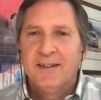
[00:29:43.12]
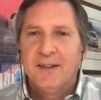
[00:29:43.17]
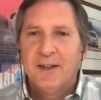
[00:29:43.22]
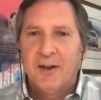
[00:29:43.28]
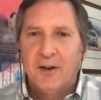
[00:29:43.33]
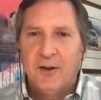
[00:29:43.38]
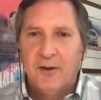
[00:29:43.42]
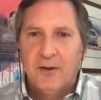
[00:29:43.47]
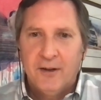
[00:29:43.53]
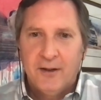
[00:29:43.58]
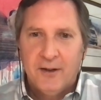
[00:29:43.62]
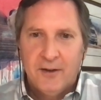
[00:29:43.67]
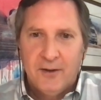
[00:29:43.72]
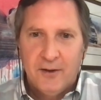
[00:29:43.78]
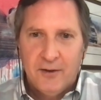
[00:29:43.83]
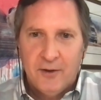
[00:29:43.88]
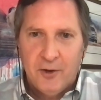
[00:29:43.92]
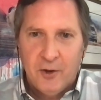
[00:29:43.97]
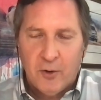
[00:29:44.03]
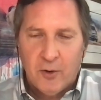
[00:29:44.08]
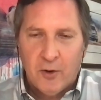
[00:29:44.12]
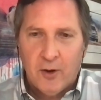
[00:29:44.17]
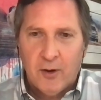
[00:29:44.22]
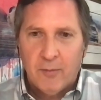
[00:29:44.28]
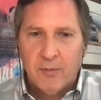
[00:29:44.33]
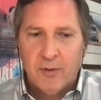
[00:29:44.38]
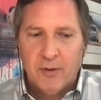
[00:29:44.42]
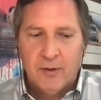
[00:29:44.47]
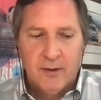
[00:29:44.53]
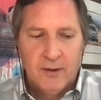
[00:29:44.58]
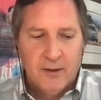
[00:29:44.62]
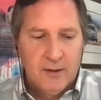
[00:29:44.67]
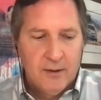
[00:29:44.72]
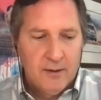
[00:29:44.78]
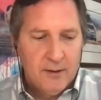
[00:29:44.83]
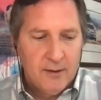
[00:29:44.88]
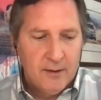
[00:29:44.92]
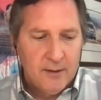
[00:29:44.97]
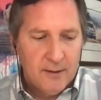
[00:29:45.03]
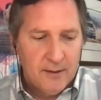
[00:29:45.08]
that are in Europe,
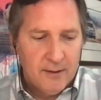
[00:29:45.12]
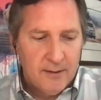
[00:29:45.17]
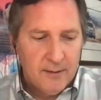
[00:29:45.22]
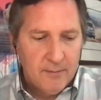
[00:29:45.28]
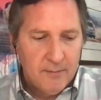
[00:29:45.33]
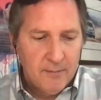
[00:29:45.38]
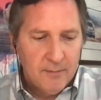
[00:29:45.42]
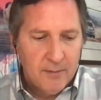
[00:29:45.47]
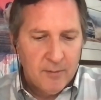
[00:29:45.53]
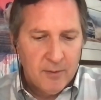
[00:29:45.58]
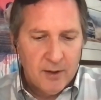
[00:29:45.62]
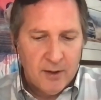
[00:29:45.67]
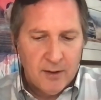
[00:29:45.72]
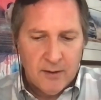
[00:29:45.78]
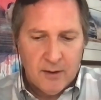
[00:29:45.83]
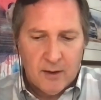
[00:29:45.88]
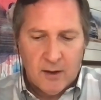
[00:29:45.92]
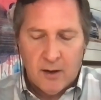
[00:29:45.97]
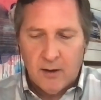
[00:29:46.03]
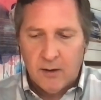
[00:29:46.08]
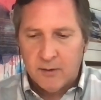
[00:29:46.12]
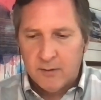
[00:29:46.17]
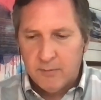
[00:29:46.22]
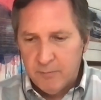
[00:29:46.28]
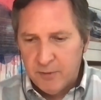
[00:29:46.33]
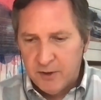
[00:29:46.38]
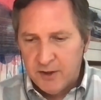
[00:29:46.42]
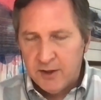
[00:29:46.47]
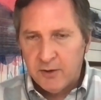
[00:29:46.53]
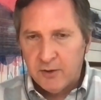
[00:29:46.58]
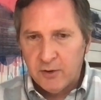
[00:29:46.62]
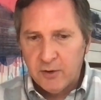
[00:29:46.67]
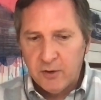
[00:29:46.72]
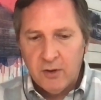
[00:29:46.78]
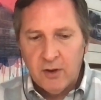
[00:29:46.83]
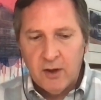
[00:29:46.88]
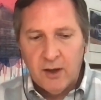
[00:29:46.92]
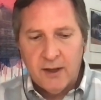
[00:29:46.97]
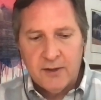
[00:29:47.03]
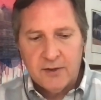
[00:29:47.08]
um, but our particular
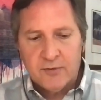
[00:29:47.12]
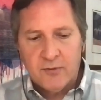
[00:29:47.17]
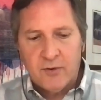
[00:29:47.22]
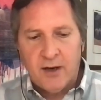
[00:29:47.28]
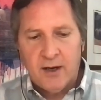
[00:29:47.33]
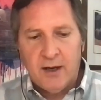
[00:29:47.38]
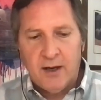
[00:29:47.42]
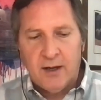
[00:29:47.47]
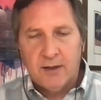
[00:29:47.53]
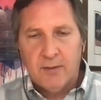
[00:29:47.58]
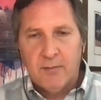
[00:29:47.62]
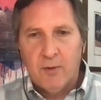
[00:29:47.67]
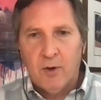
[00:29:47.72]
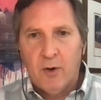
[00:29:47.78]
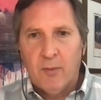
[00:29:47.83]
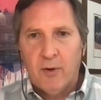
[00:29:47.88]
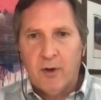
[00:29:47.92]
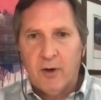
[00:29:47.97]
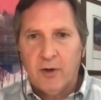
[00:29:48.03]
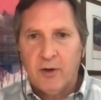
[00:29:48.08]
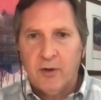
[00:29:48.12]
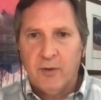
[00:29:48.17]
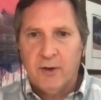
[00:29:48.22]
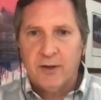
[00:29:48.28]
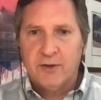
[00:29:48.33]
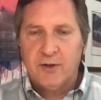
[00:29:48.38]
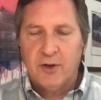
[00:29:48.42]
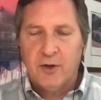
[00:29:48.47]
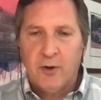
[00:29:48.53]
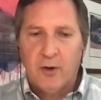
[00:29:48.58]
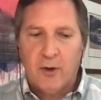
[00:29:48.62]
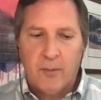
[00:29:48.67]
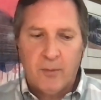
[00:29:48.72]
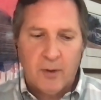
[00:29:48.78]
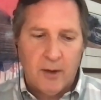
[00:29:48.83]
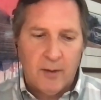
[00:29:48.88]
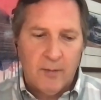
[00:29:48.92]
clients right at the moment are U.S. and Europe